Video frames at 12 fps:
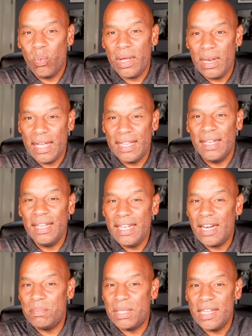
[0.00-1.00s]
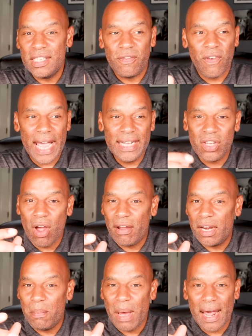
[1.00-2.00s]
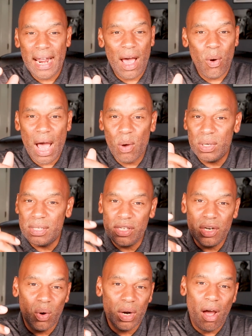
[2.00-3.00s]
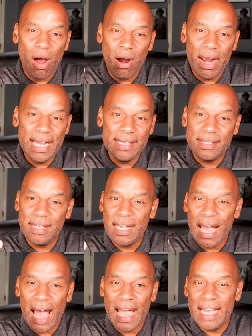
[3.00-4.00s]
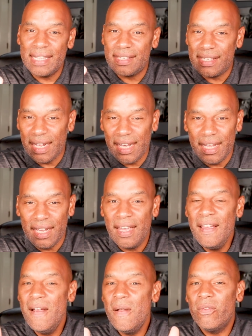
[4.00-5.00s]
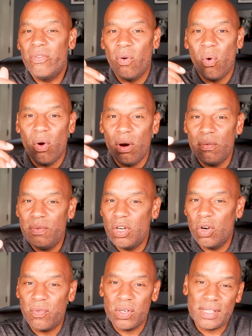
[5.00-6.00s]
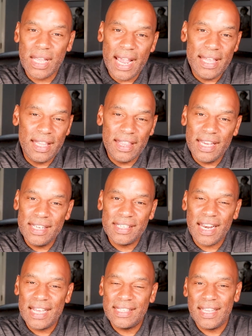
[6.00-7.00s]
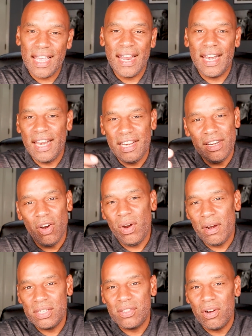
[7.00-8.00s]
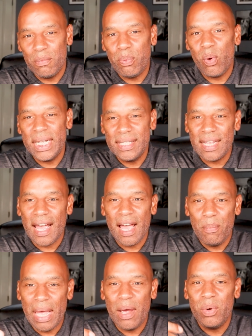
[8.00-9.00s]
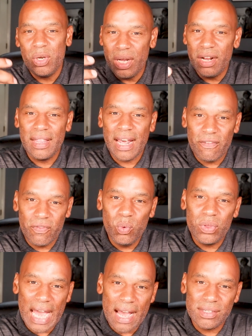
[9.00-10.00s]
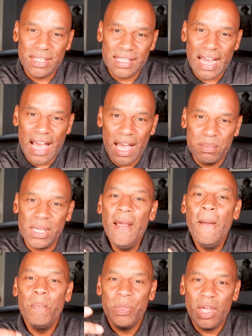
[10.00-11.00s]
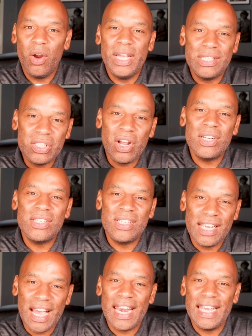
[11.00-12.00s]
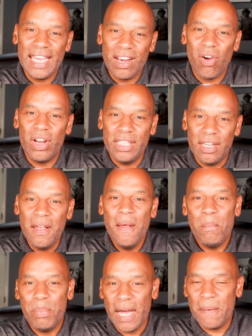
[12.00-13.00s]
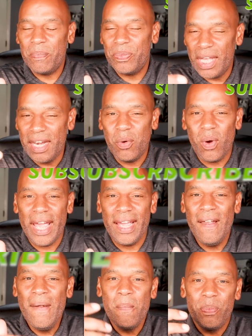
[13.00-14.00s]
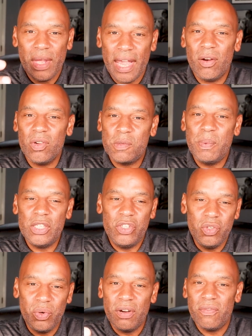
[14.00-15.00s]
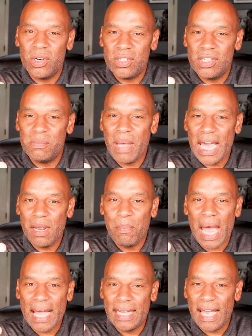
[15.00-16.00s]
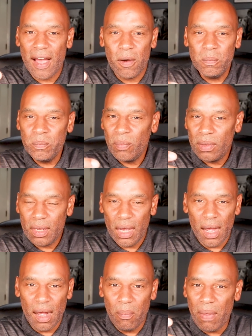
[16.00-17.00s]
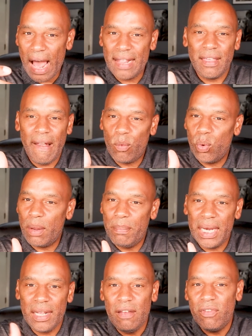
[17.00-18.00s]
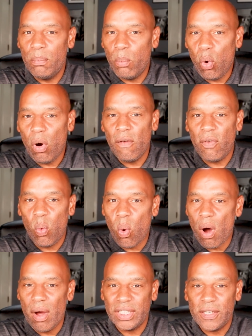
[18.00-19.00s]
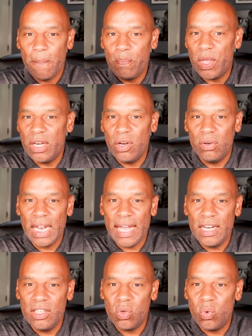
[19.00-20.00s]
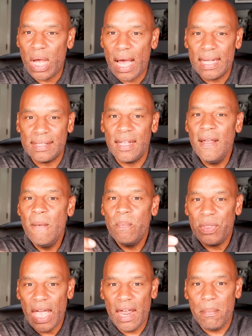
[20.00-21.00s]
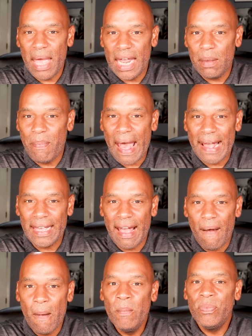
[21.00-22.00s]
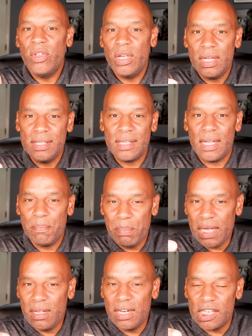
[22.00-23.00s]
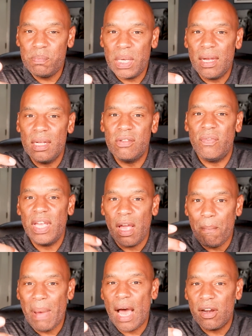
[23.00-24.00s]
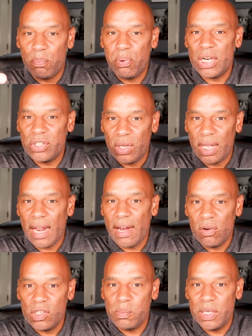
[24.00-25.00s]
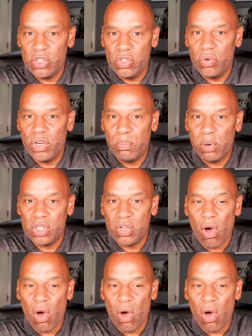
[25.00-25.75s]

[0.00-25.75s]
in the lead up to this fight, talking about how I was, you know, an racist for, you know, for saying the things that I said. And, you know, at a certain point in time, man, when you hear that a few thousand times, you know, it starts to kind of get on you. But anyway, Errol Spence Jr. versus Manny Pacquiao, I think would have been even more of a wash than Yordenis Ugas and Manny Pacquiao, because just because of the amount of pressure that Errol Spence Jr. puts